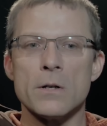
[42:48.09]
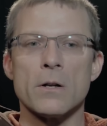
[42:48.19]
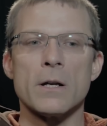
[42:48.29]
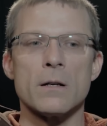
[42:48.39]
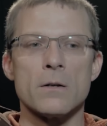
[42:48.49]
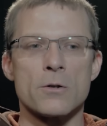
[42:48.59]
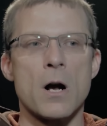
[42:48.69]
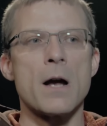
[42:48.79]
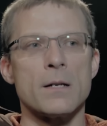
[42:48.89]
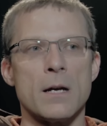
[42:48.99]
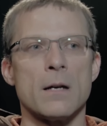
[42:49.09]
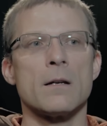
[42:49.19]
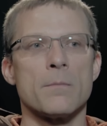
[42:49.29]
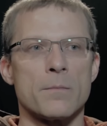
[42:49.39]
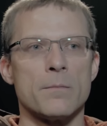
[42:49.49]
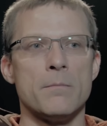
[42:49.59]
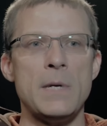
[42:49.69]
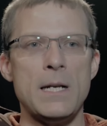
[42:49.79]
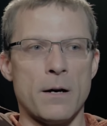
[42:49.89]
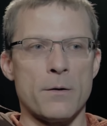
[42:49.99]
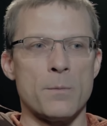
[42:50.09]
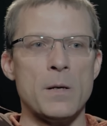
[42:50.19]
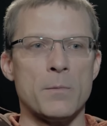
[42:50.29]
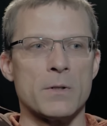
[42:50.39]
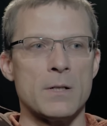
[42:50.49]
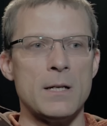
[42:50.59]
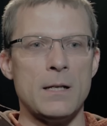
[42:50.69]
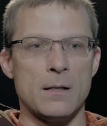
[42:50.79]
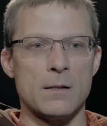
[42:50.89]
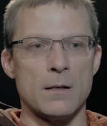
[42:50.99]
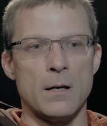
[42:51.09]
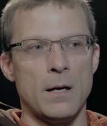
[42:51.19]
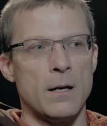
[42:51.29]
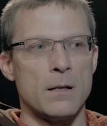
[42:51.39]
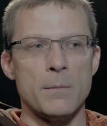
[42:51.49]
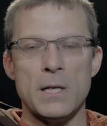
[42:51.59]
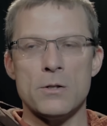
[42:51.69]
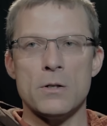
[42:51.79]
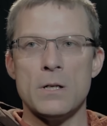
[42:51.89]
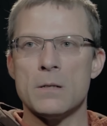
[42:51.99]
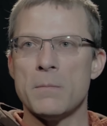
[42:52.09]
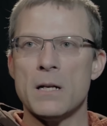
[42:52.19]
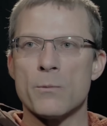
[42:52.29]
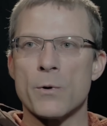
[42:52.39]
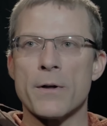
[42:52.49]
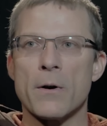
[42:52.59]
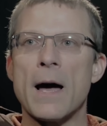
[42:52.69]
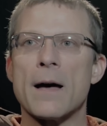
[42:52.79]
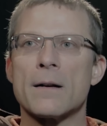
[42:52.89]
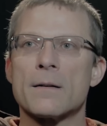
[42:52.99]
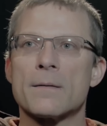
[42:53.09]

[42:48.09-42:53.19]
Like you're trying to meet other people's needs. That means you need to meet them where they're at.